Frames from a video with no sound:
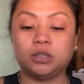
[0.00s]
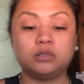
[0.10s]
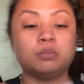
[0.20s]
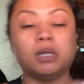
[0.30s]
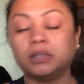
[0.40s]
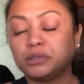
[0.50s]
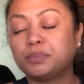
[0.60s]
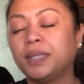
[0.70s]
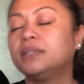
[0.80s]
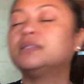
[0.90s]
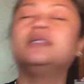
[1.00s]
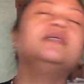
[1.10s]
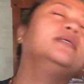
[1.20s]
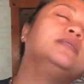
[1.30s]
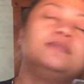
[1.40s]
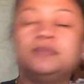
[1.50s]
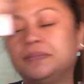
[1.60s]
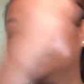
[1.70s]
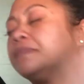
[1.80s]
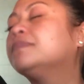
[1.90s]
It smells expensive.
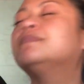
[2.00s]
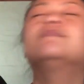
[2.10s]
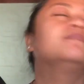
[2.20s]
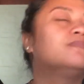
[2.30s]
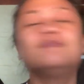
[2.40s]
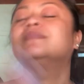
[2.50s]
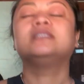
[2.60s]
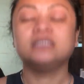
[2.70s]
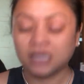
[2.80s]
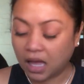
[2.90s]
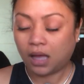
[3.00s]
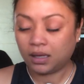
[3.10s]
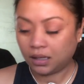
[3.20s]
Yeah.